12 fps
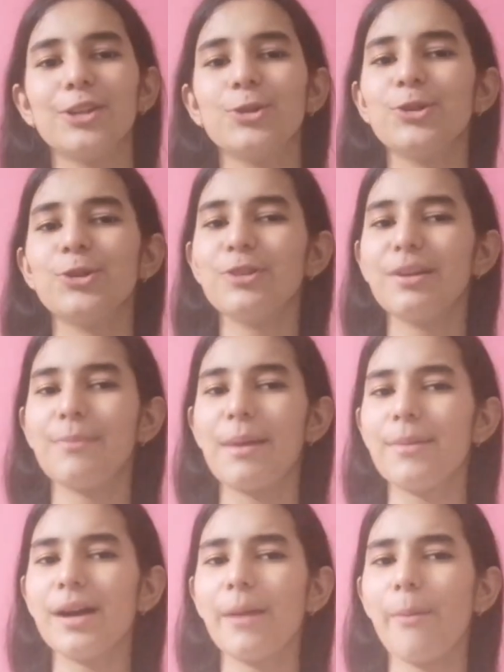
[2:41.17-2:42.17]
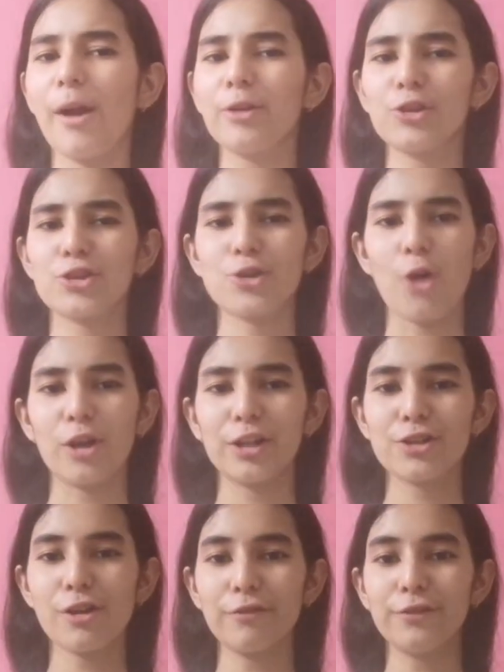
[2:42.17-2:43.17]
Do you remember about the
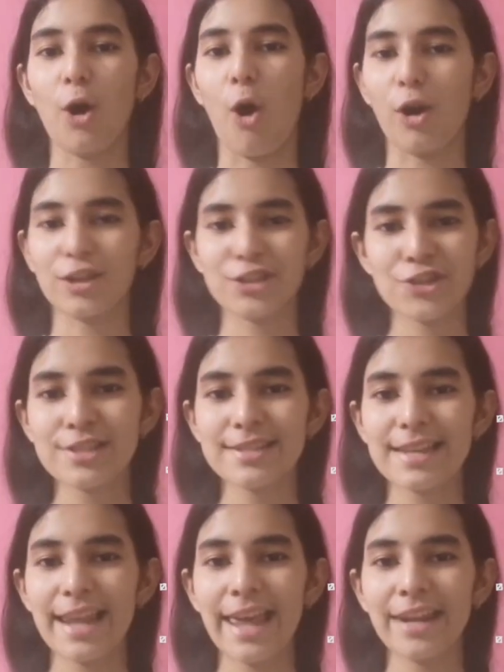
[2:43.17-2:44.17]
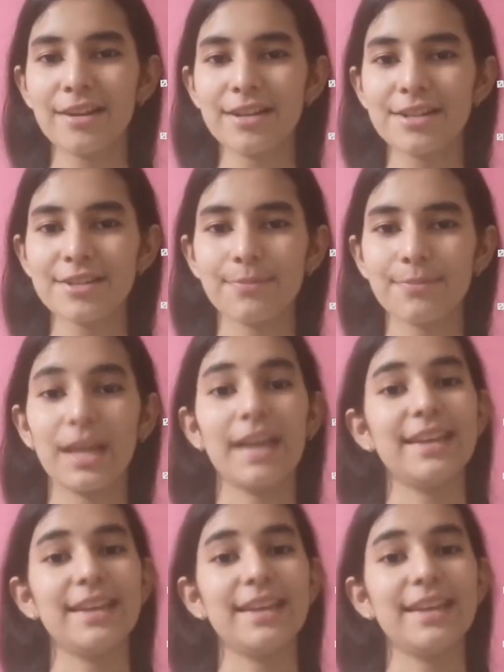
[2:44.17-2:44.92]
shortage of the oxygen cylinders?